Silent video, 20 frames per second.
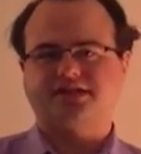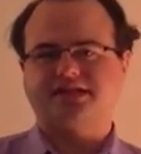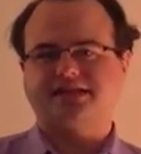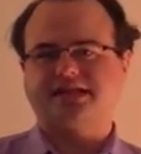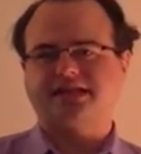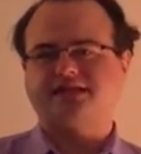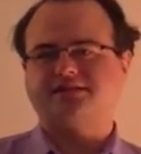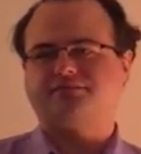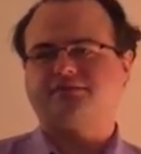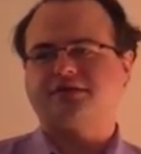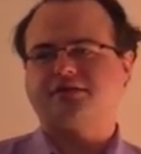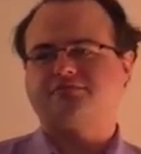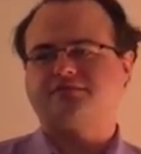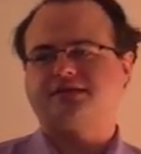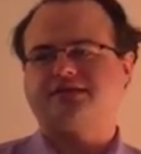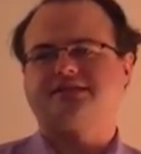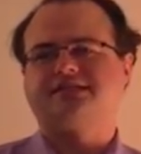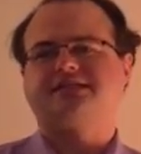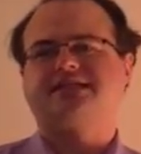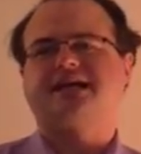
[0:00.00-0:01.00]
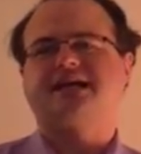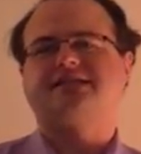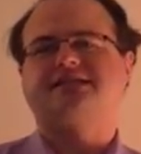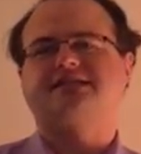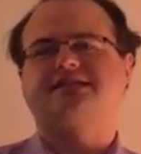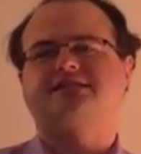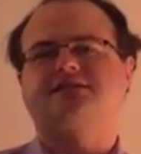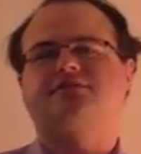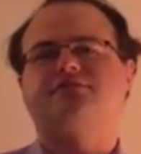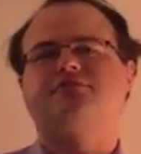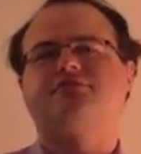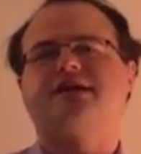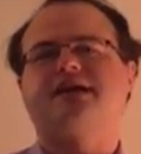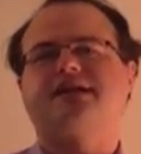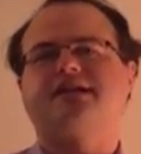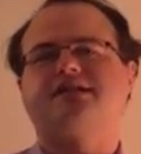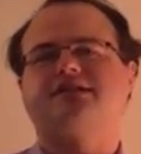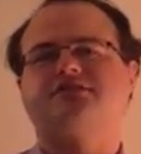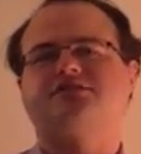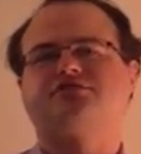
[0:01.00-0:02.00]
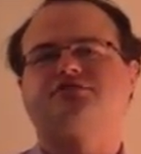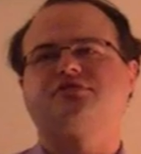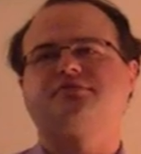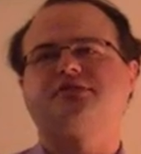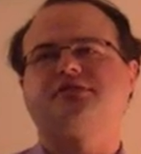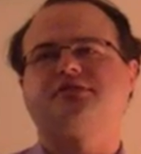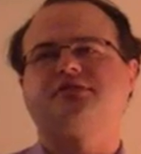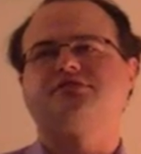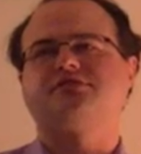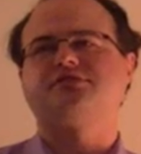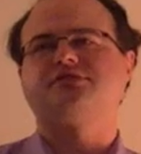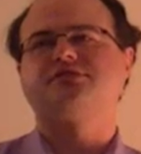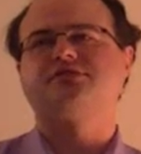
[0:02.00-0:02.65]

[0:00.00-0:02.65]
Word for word: and then the public decides as a whole how to distribute those